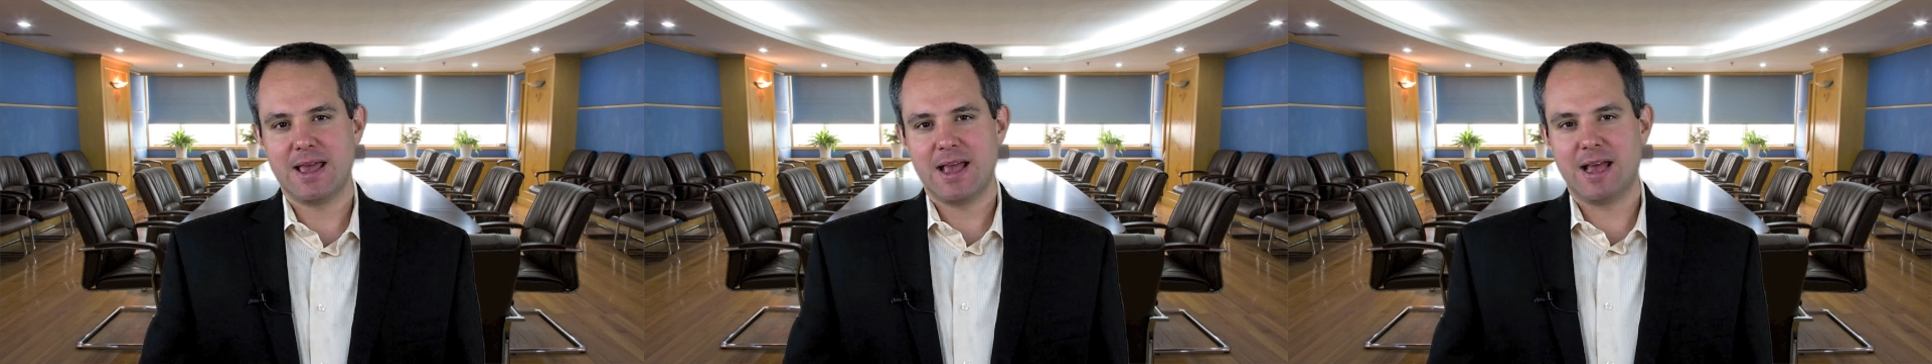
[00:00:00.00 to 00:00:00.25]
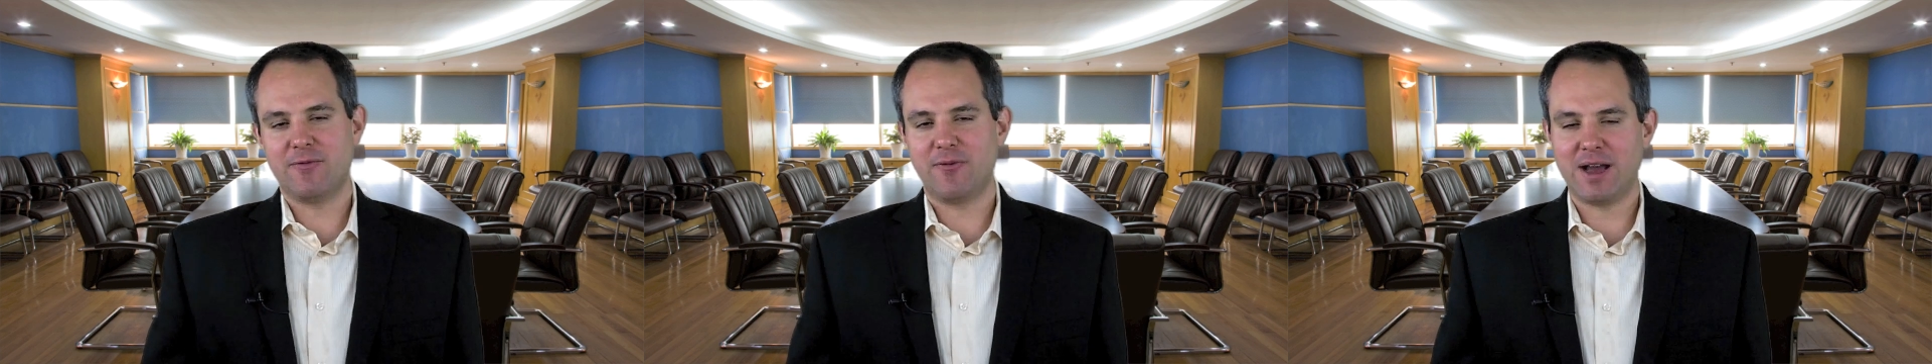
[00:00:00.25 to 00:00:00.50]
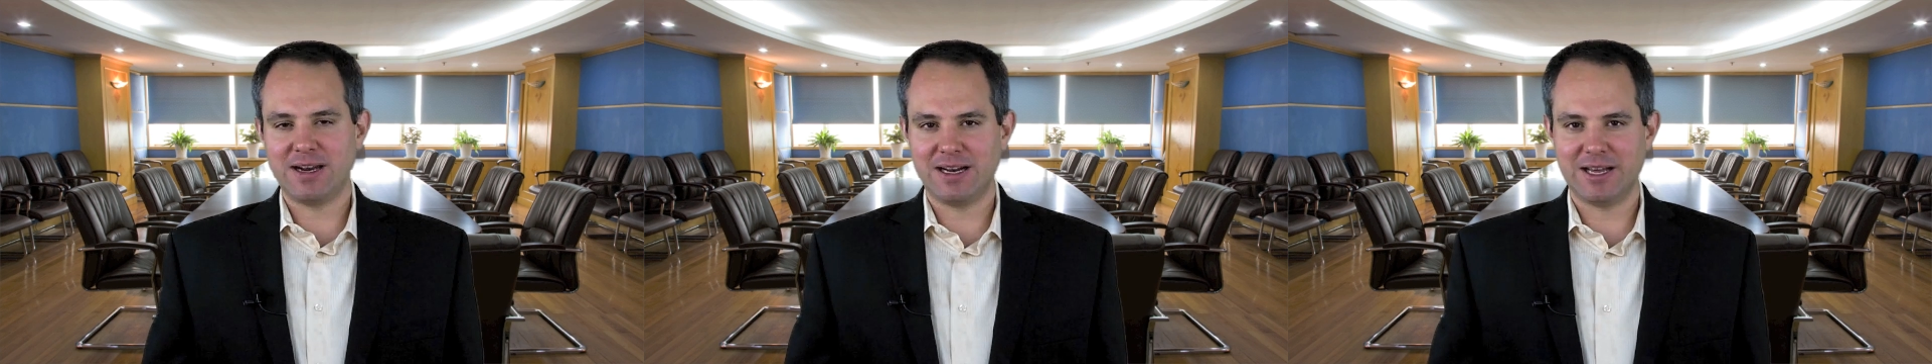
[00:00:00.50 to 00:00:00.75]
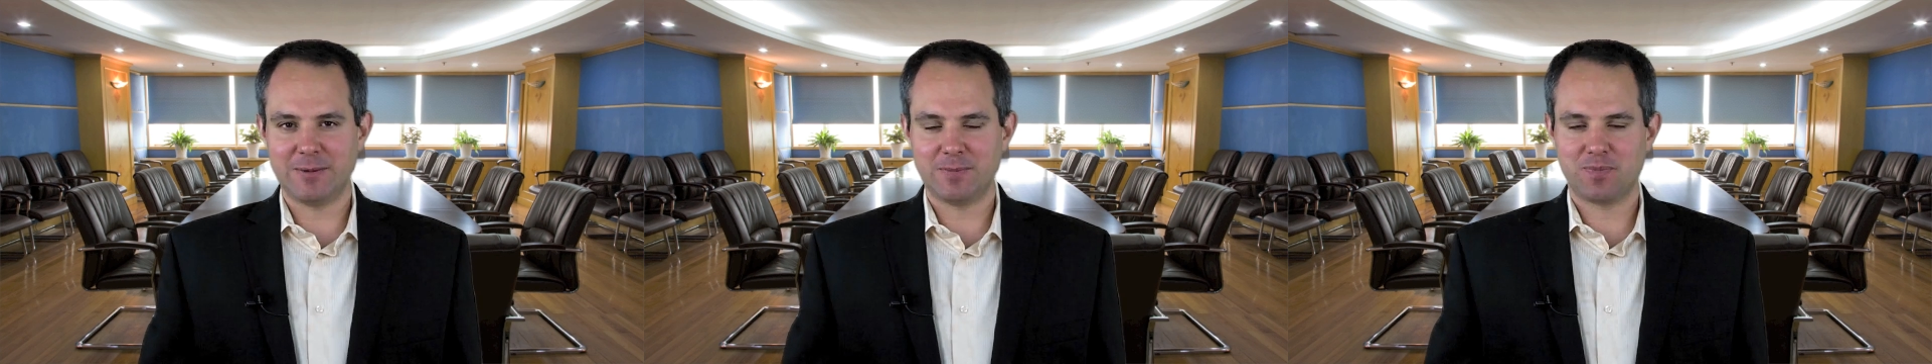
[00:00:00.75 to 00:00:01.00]
And
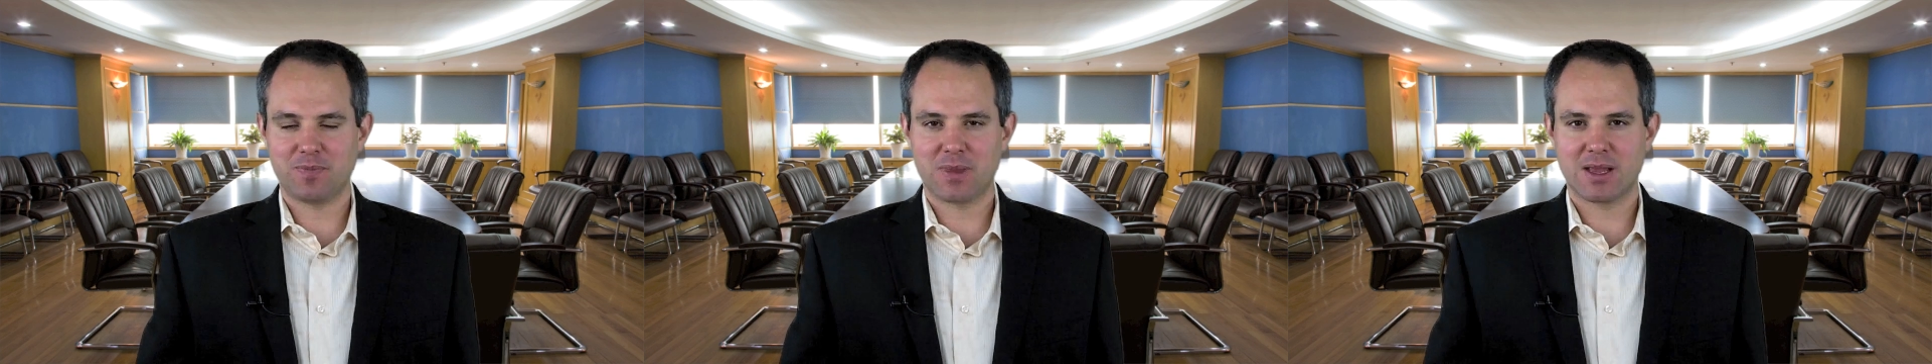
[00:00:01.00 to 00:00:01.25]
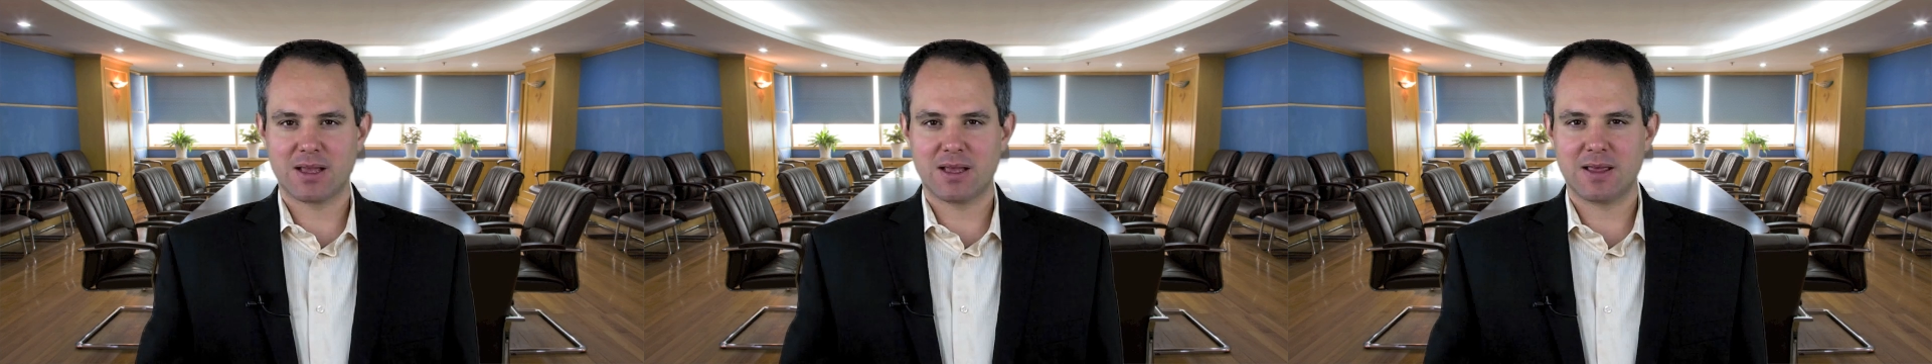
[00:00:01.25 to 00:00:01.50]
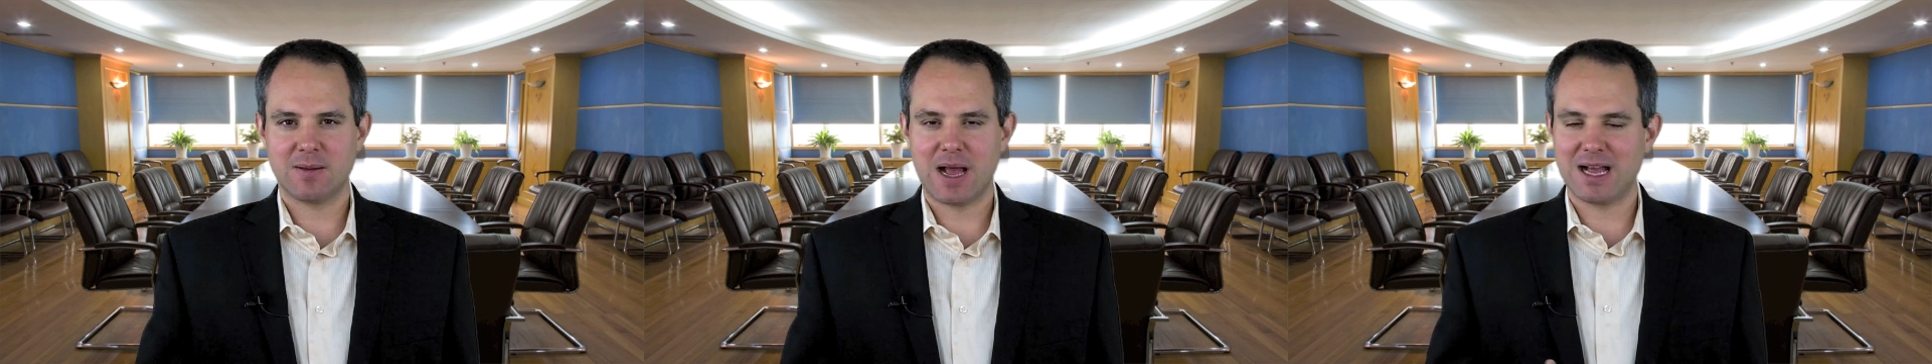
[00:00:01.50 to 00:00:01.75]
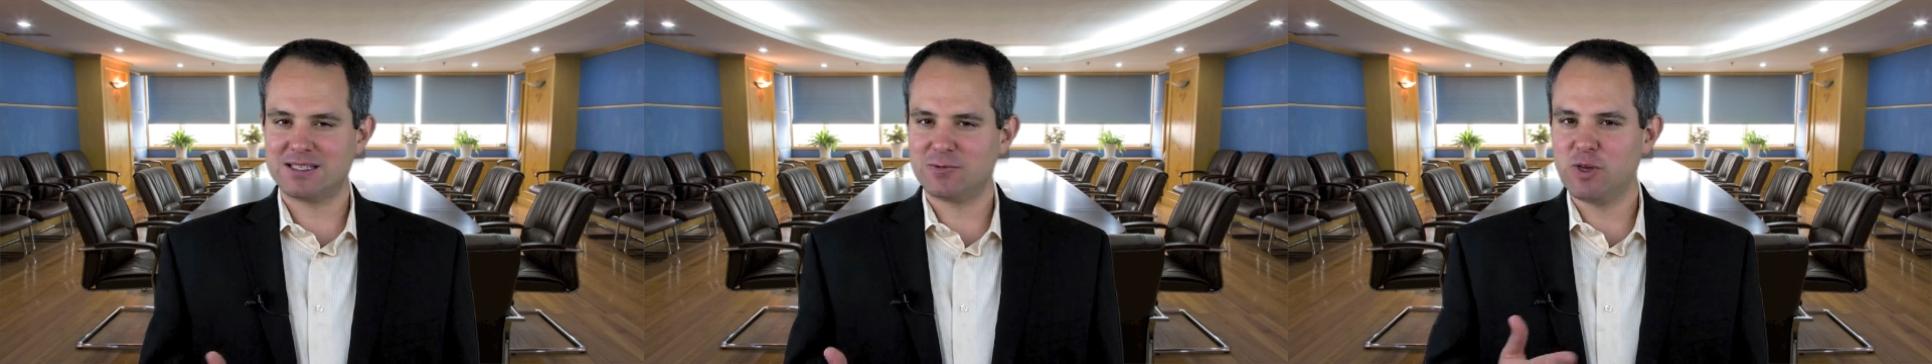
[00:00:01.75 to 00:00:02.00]
finally,
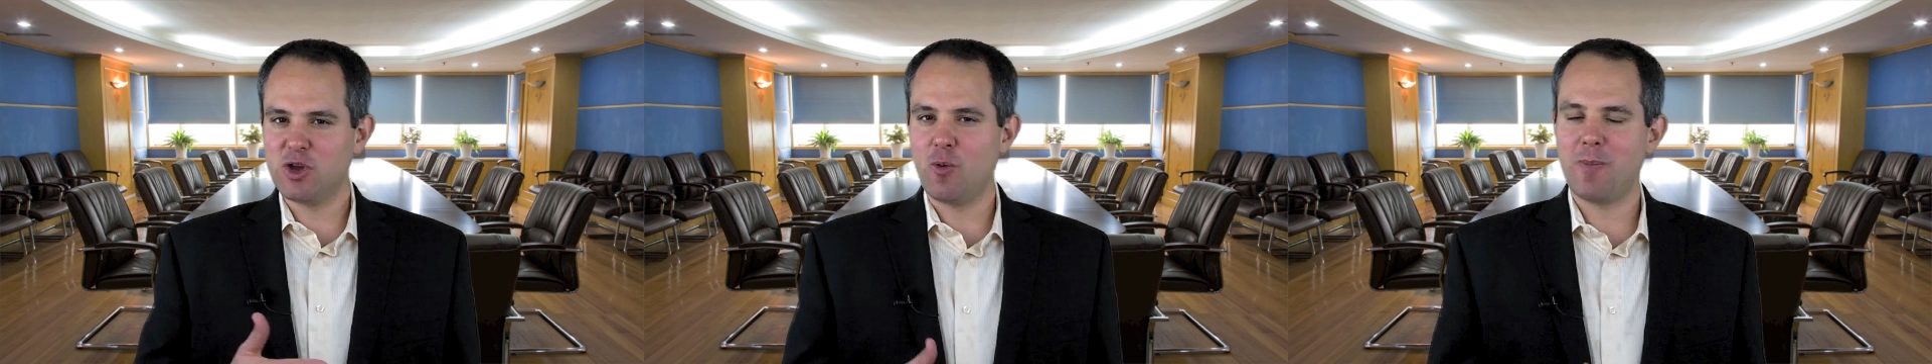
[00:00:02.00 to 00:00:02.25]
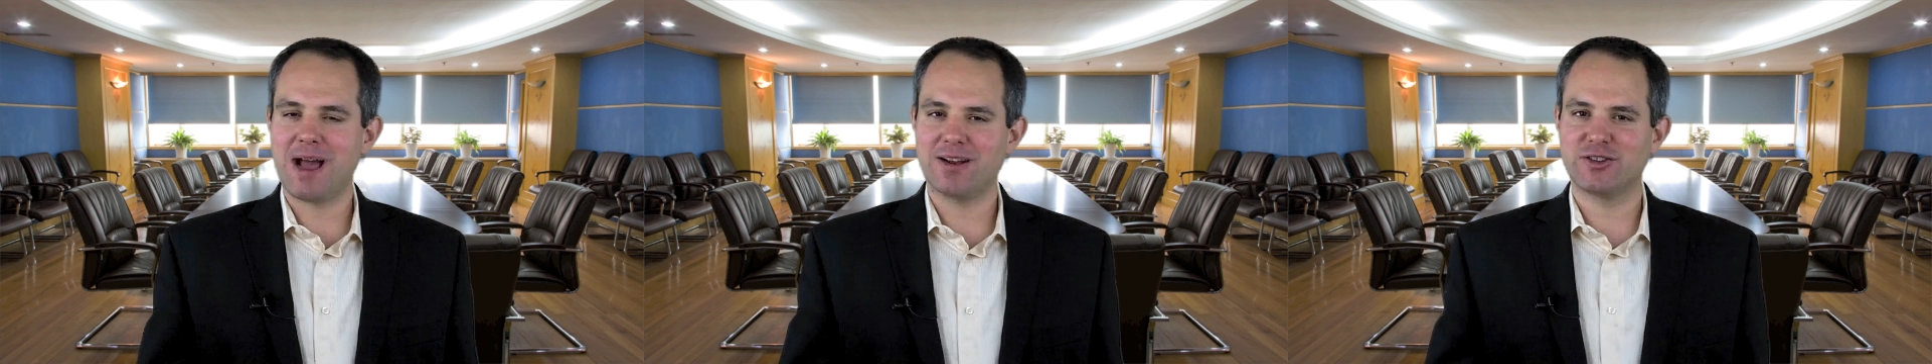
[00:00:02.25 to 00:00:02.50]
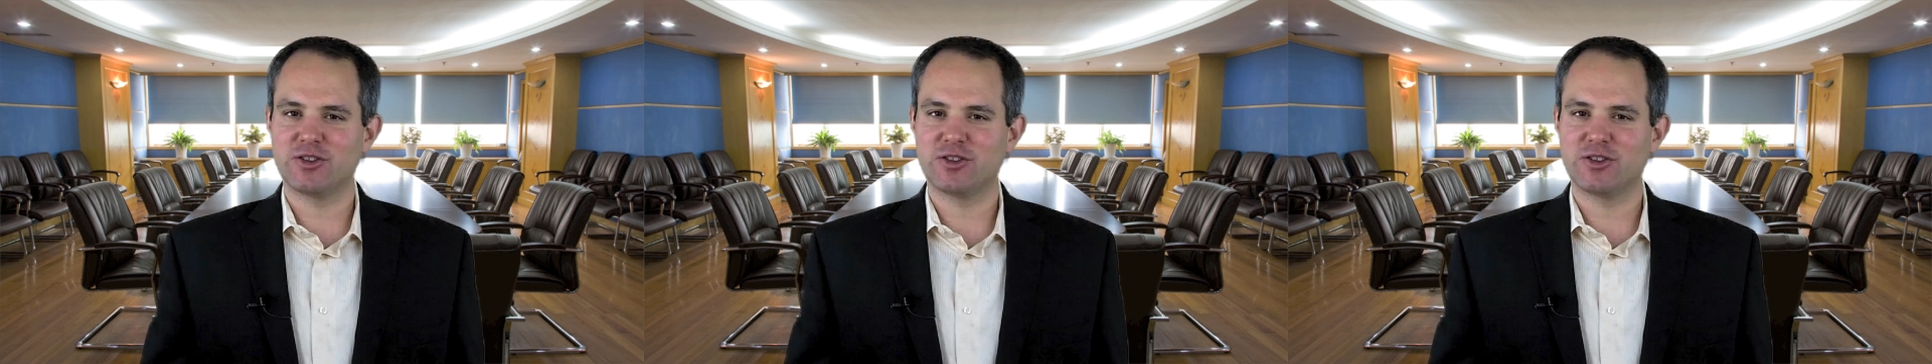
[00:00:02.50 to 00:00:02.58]
as we go back